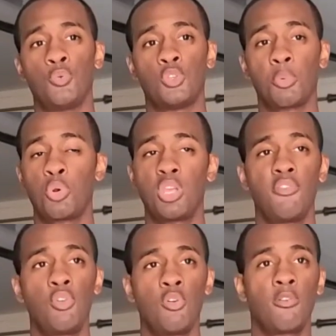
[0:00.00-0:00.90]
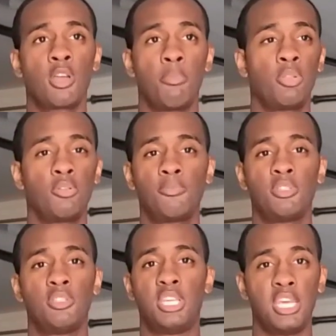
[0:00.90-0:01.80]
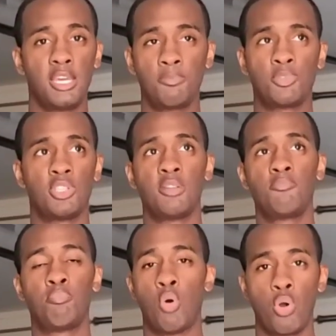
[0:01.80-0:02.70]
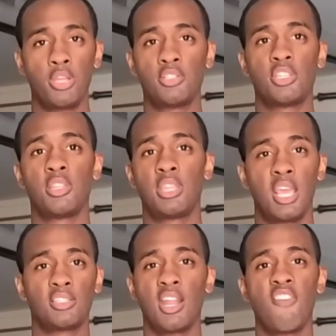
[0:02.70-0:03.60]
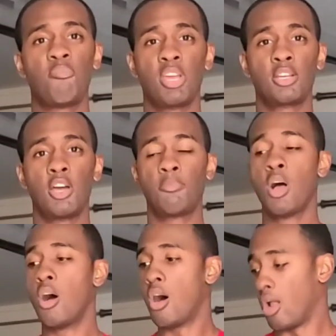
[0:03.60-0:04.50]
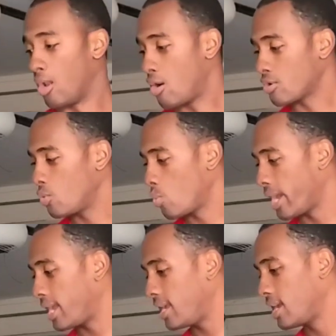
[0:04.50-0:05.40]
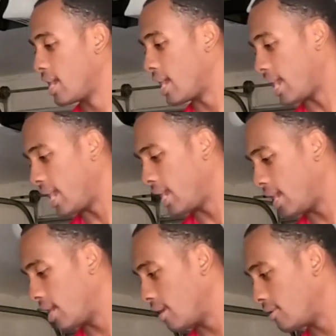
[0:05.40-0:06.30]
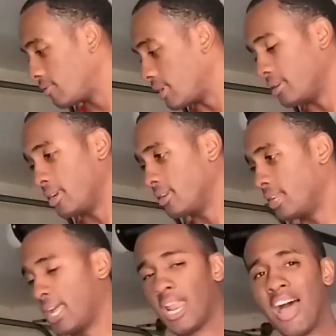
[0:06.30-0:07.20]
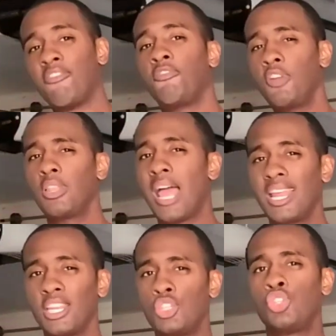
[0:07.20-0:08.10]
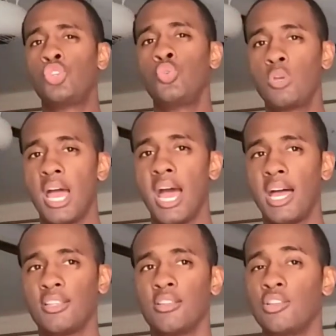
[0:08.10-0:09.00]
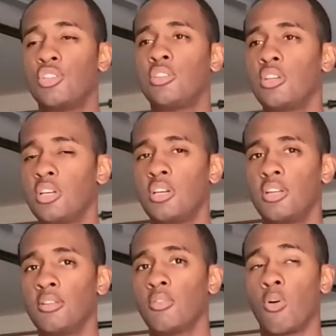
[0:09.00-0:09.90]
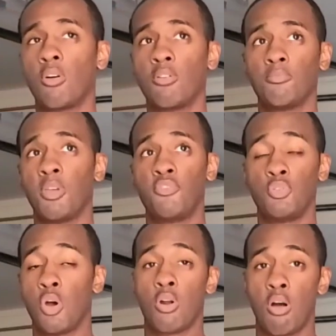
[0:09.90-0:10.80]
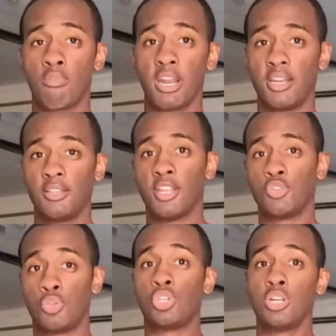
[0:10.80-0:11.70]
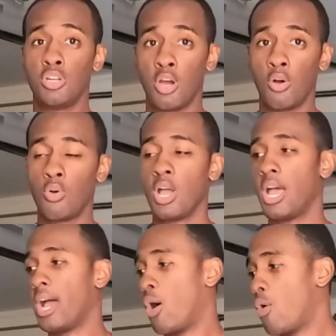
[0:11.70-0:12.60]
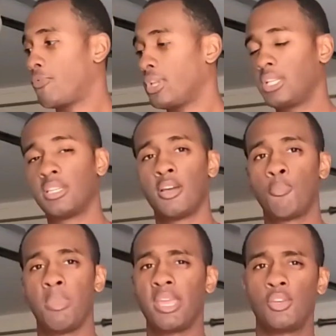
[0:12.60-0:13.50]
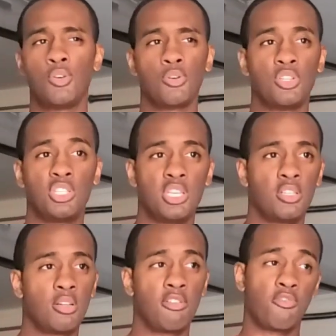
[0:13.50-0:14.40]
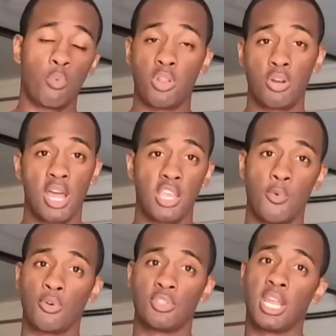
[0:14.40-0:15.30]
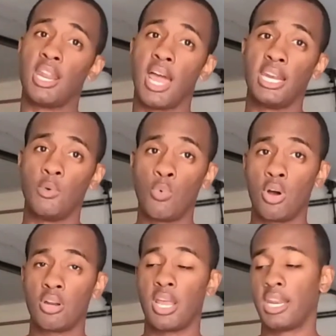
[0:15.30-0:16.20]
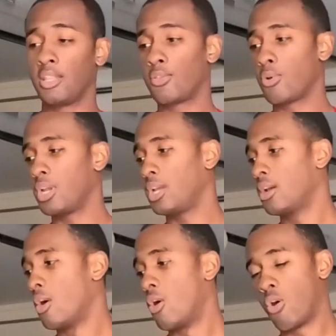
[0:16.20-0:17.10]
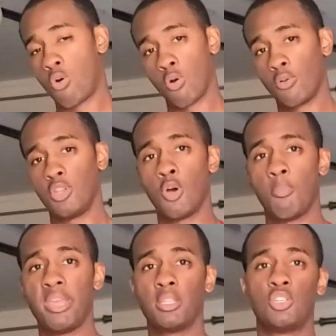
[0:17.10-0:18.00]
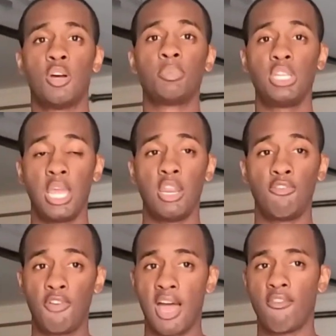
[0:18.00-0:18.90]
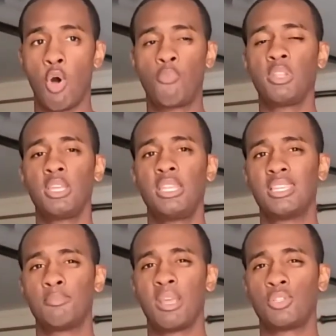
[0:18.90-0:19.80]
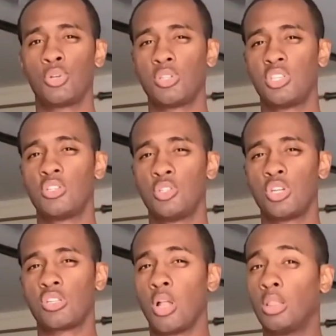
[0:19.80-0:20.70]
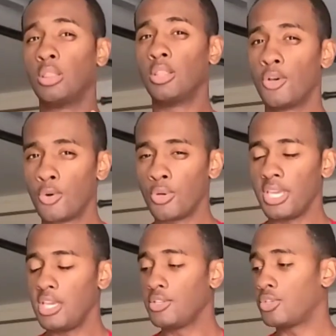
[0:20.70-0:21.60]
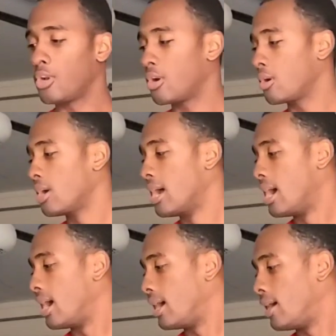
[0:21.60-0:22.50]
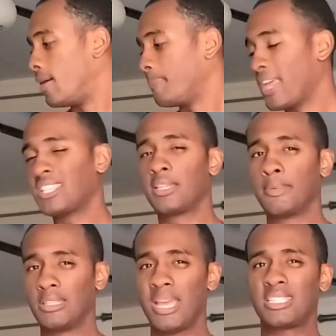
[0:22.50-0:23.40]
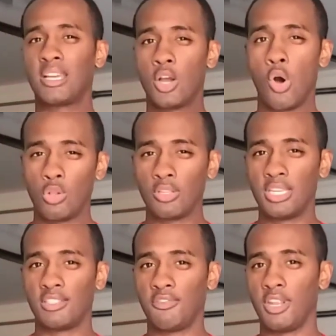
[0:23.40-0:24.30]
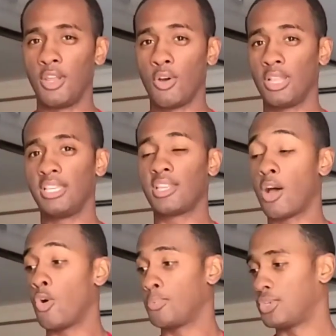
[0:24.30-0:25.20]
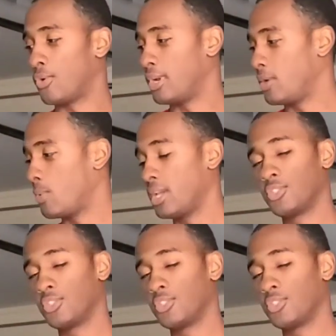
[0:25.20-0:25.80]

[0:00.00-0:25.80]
So I'm going to give you a couple of tips and points and things that I picked up along the way, and that I feel like that you guys should, or if you don't already, that you should know, hopefully to help make your decision of whether or not you want to stay 91, 93, or make the jump to E85. Hopefully this makes your decision just a little easier. That's the goal of this video. At least I hope so anyway.